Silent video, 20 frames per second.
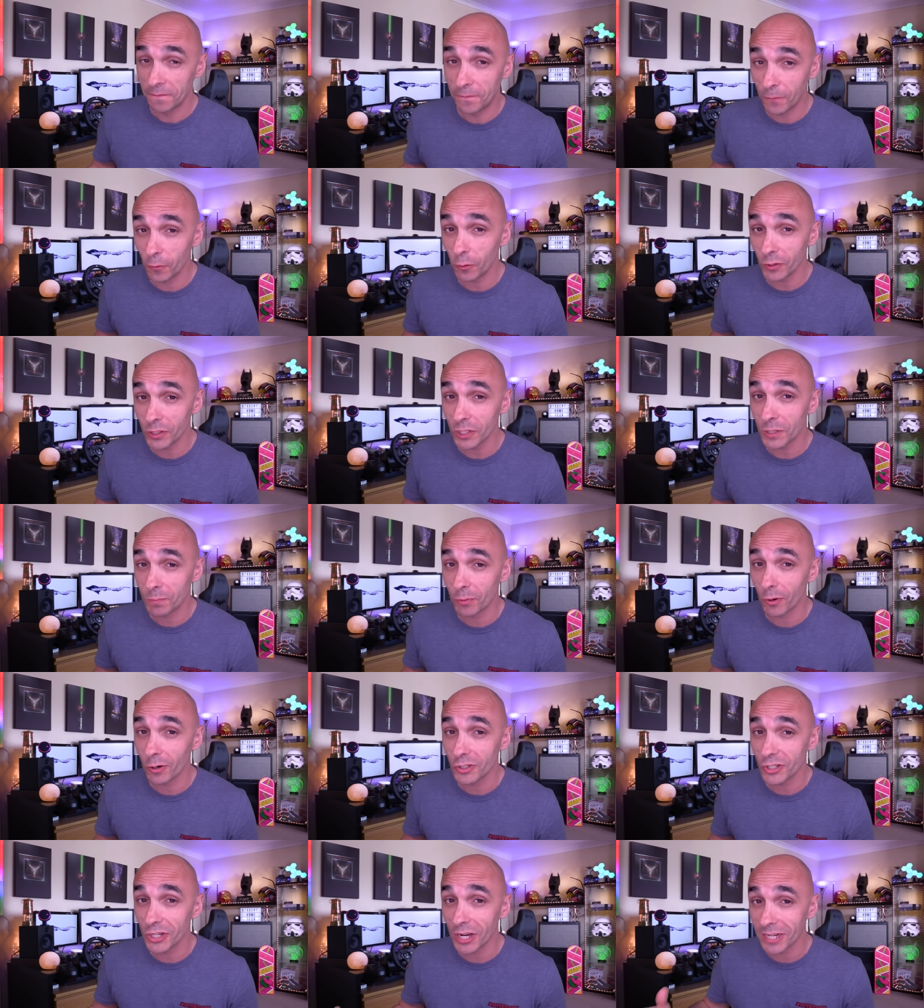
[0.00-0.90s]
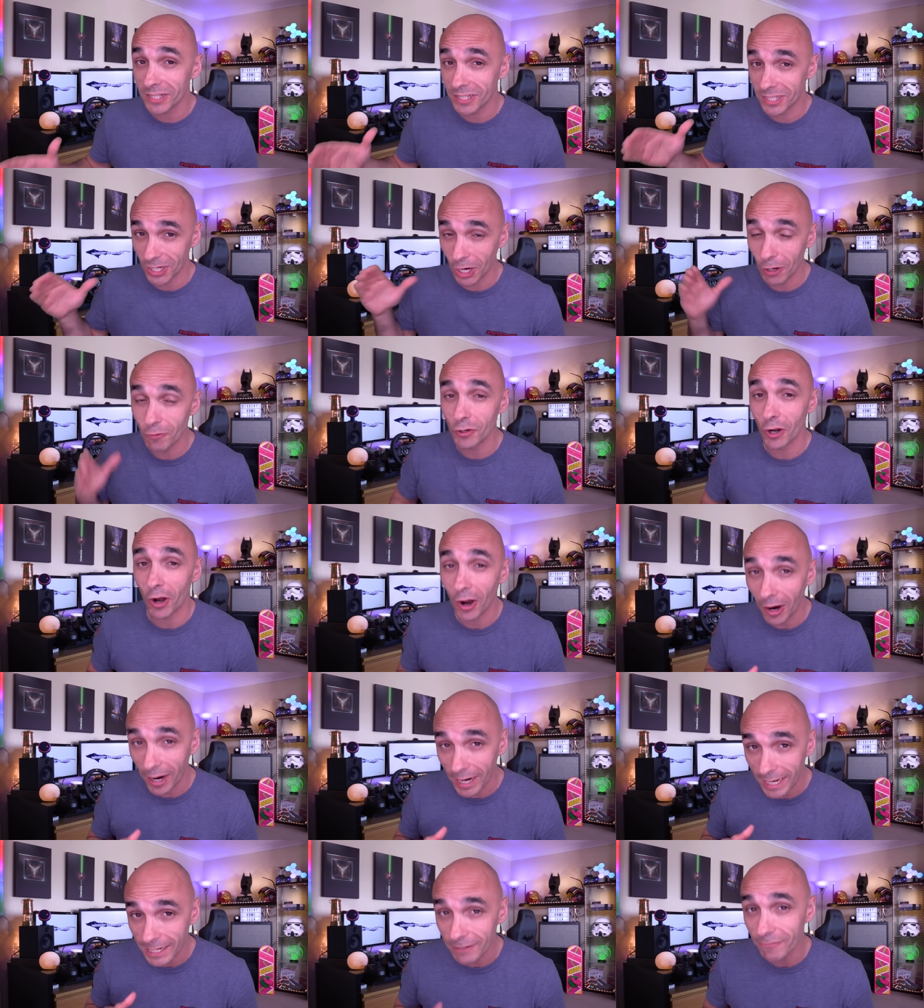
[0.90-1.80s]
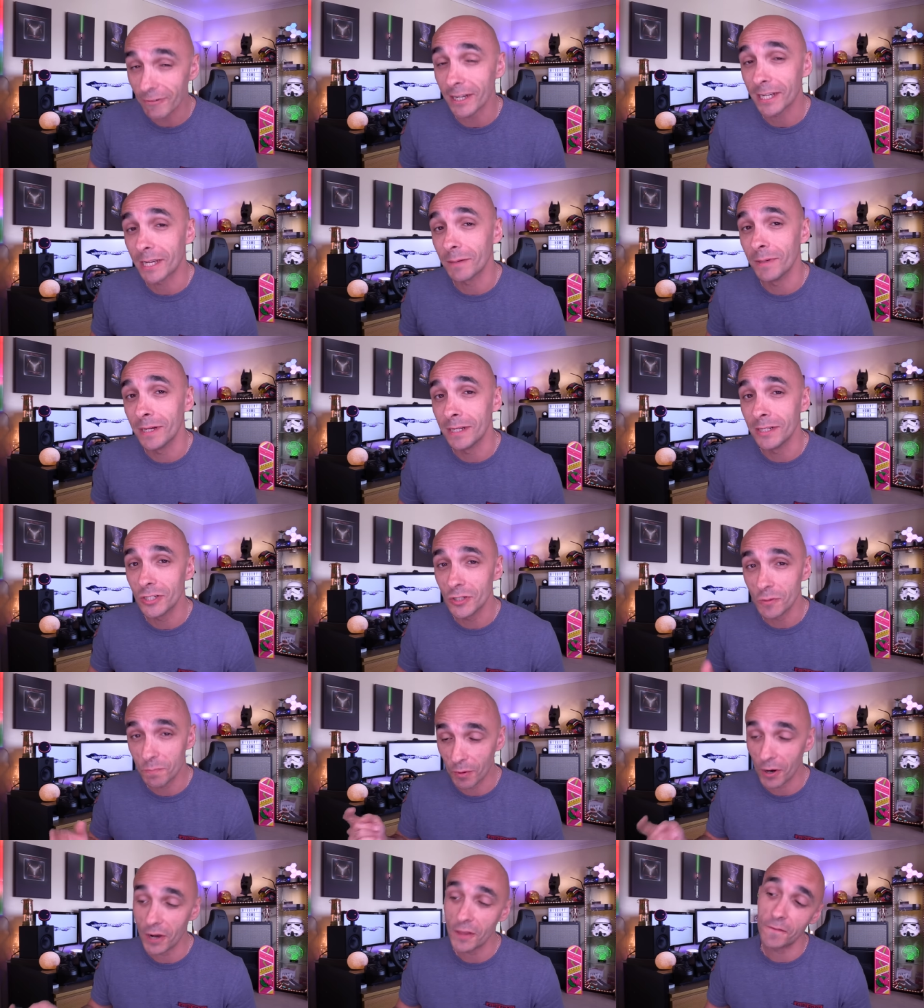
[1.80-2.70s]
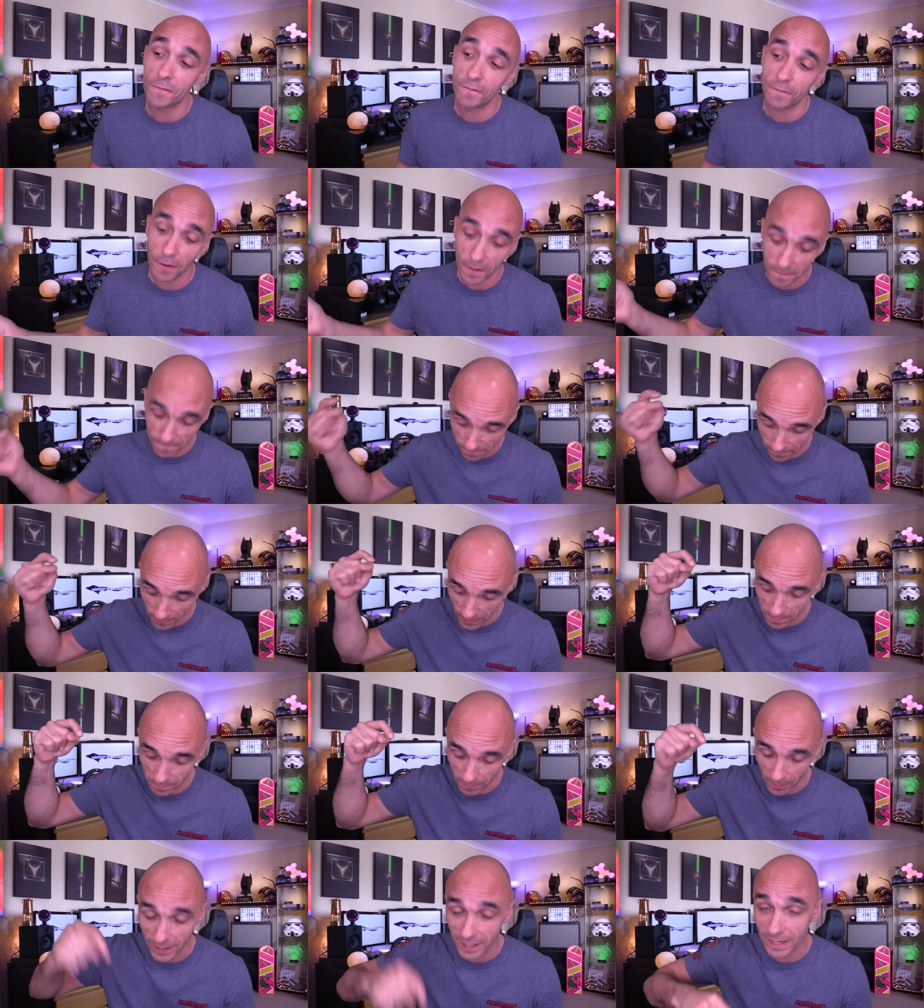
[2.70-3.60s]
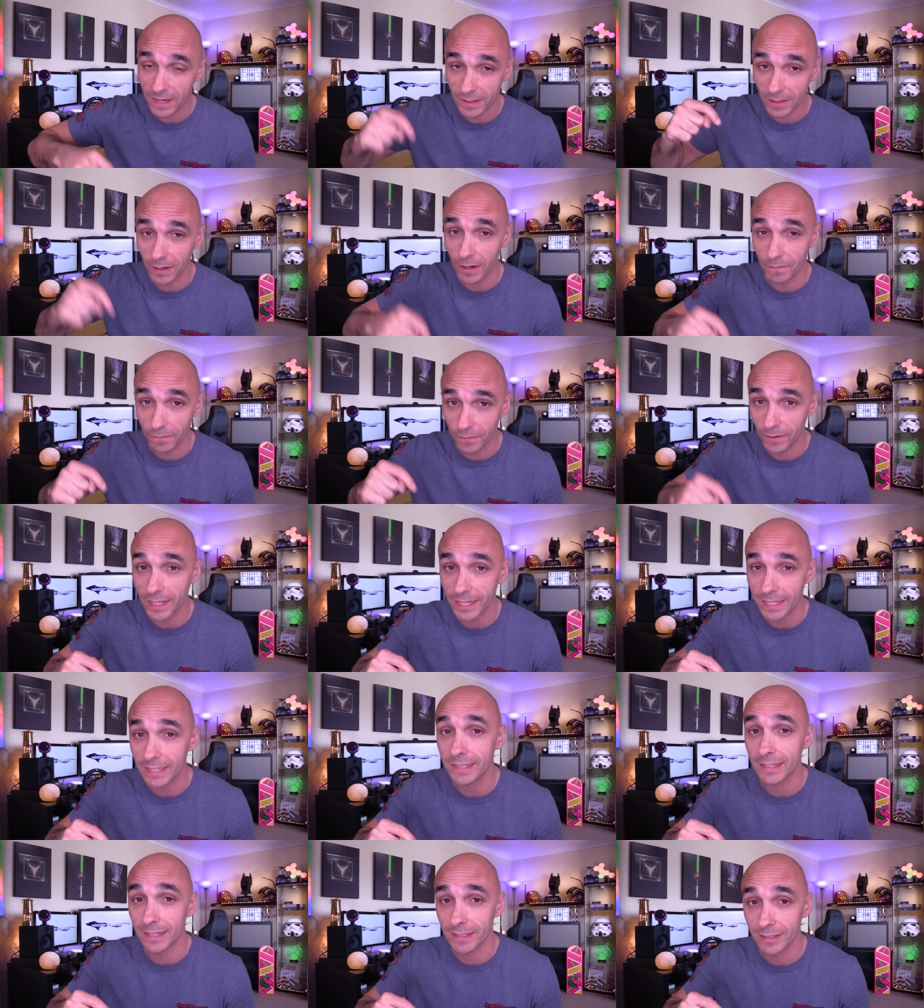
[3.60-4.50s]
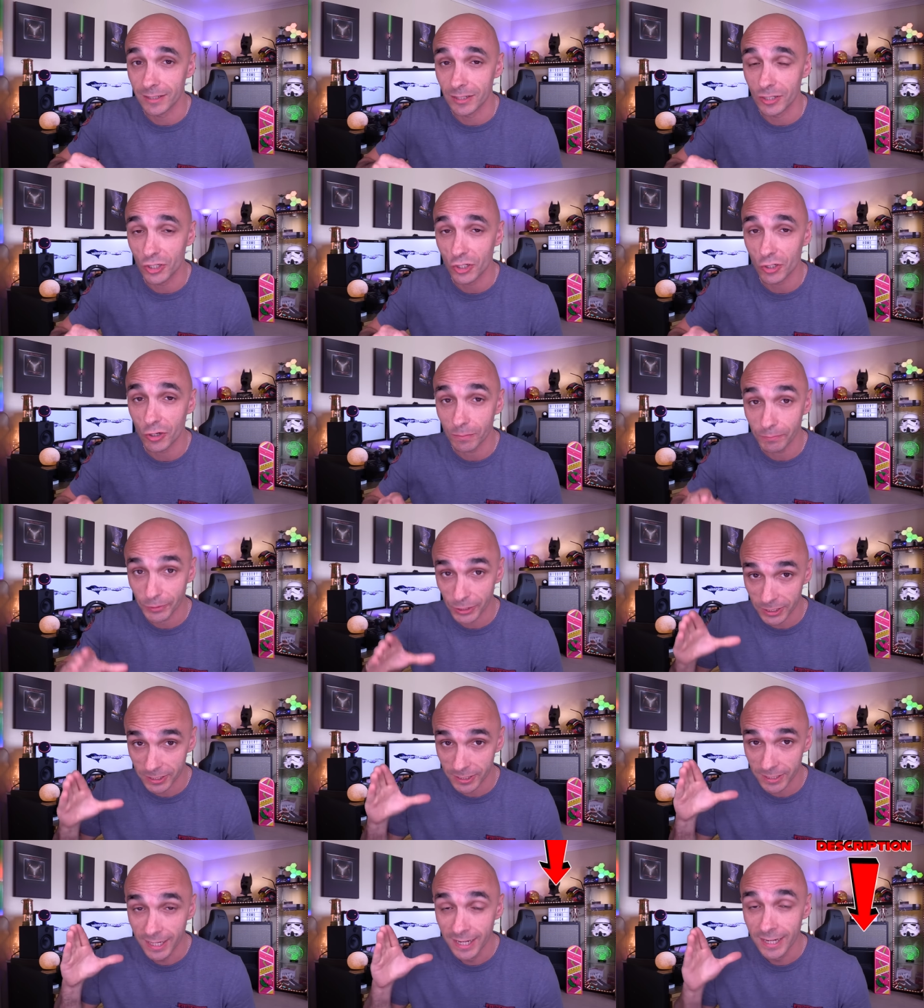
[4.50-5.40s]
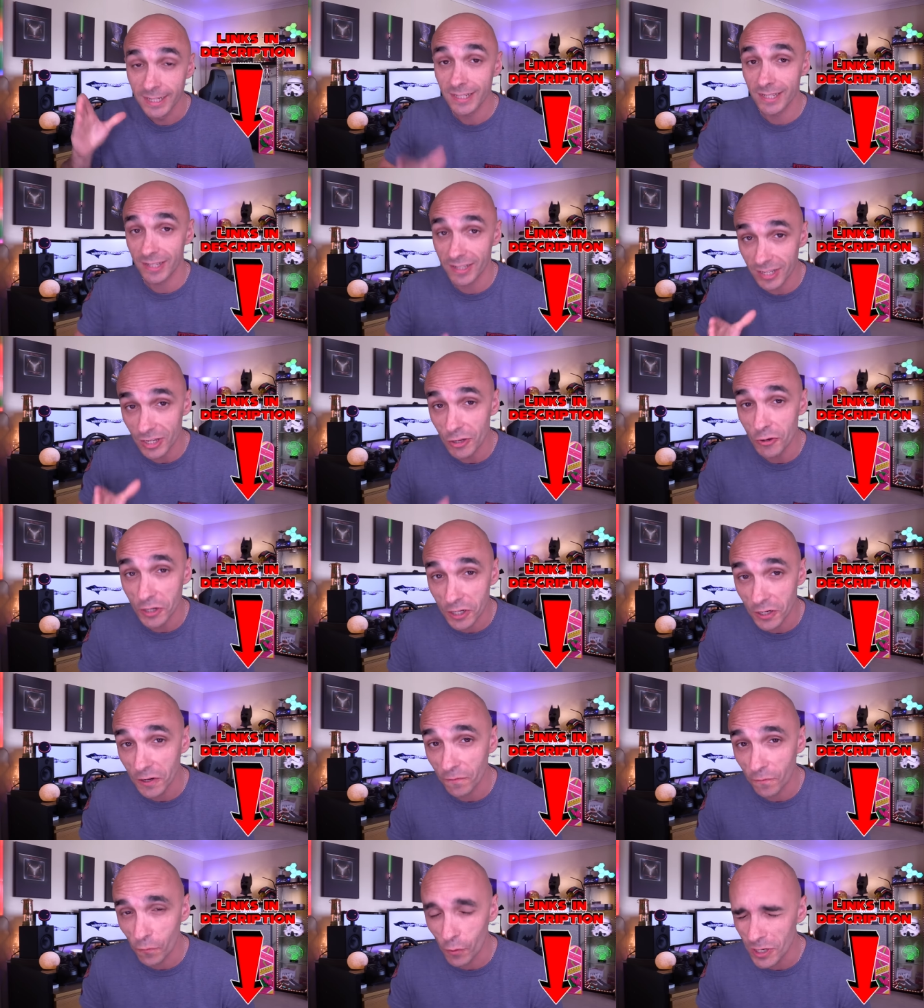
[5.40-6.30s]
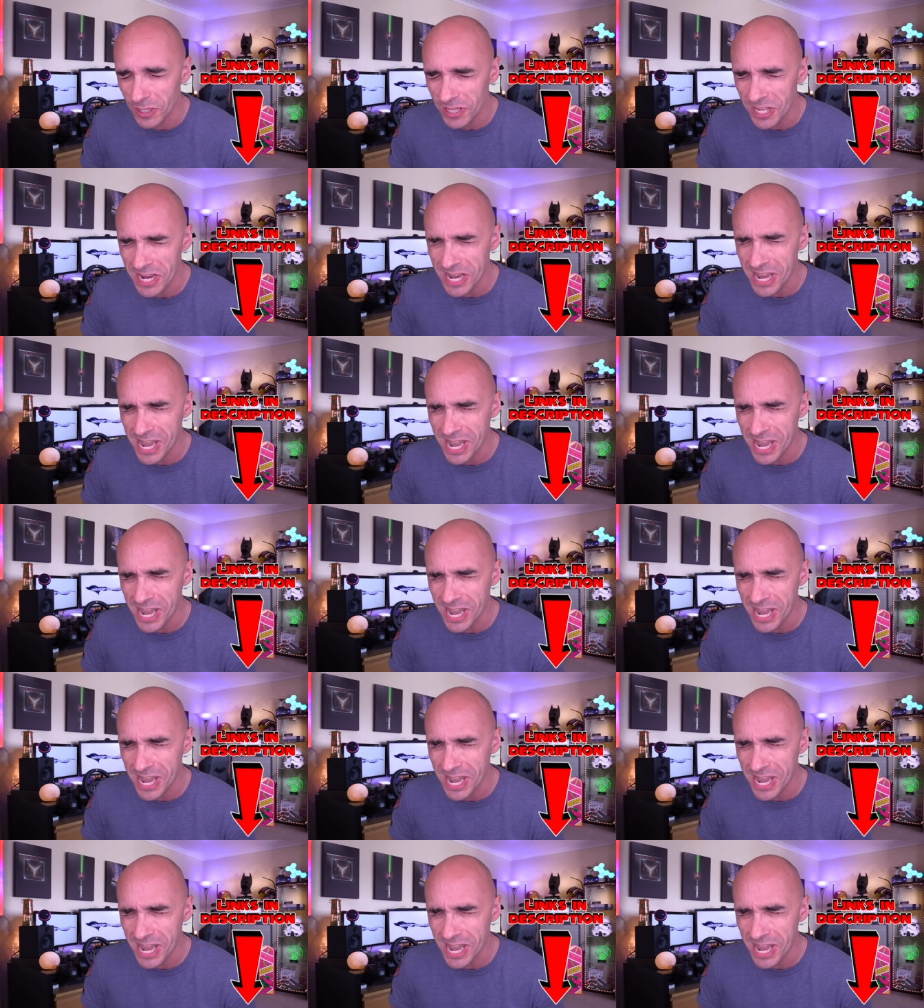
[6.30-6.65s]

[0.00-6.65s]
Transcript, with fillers: for this project, I would highly recommend you buy the Fifine mic that I've linked in the description so that you can avoid